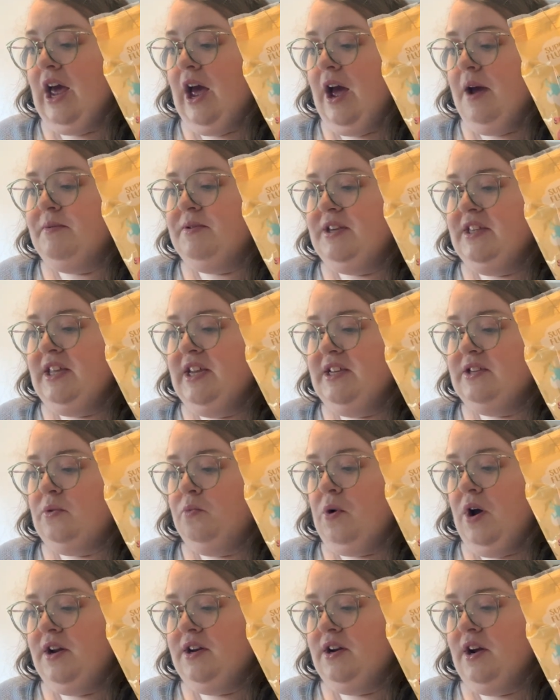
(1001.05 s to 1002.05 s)
Um, so these are
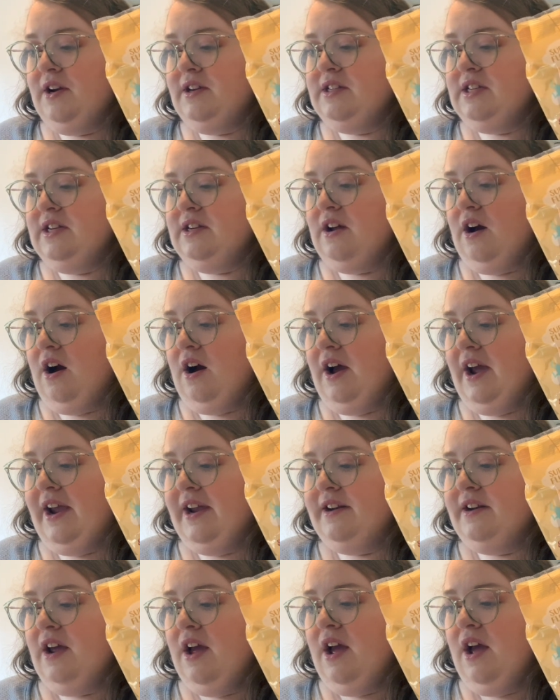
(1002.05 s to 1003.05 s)

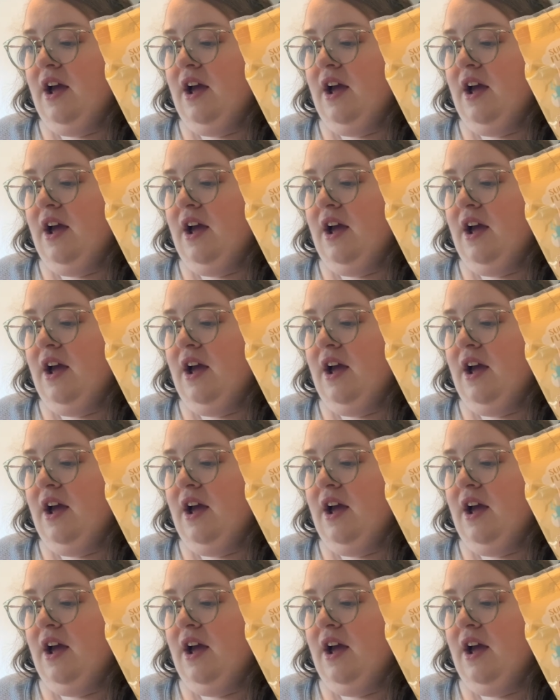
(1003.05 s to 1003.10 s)
1.99.